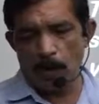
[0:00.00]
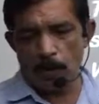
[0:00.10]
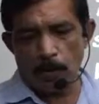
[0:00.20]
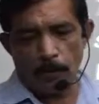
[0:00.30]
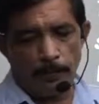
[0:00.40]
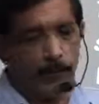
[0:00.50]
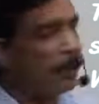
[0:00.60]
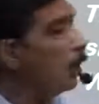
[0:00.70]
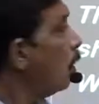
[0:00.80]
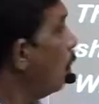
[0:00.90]
So
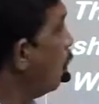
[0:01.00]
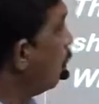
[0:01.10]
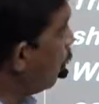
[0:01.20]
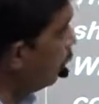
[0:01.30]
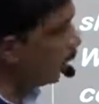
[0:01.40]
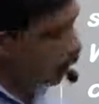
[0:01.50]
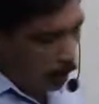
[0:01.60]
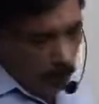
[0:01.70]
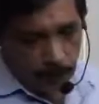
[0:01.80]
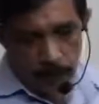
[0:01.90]
owning
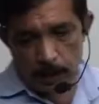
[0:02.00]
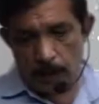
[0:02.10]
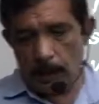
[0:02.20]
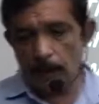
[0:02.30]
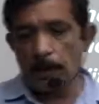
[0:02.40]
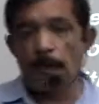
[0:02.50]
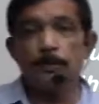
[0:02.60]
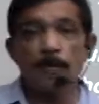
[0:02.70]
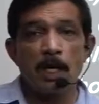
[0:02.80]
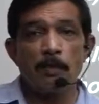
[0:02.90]
a pet is a
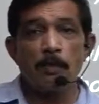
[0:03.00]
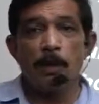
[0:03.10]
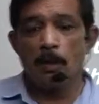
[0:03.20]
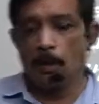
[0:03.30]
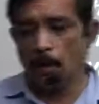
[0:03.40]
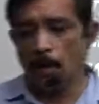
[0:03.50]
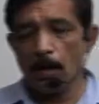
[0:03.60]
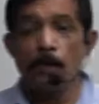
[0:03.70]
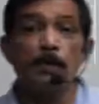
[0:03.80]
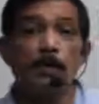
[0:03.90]
lifetime
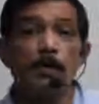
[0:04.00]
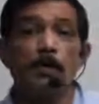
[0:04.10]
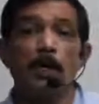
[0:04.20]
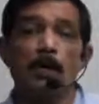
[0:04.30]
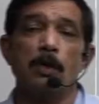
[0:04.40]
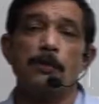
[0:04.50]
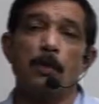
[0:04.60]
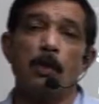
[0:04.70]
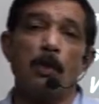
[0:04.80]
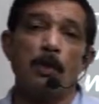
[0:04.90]
commitment, because for
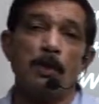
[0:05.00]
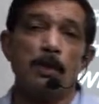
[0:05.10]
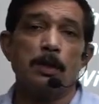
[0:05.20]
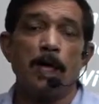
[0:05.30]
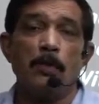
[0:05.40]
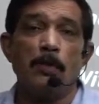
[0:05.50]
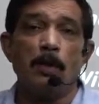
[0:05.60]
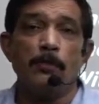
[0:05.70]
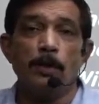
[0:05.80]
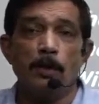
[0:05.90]
a long time
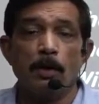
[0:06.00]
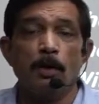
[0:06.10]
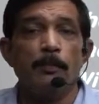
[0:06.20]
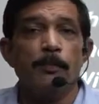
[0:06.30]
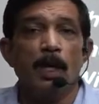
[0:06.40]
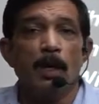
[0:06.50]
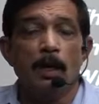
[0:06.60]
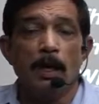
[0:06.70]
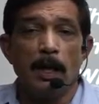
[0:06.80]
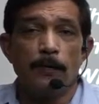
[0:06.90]
of your
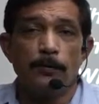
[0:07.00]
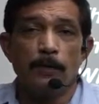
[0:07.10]
life,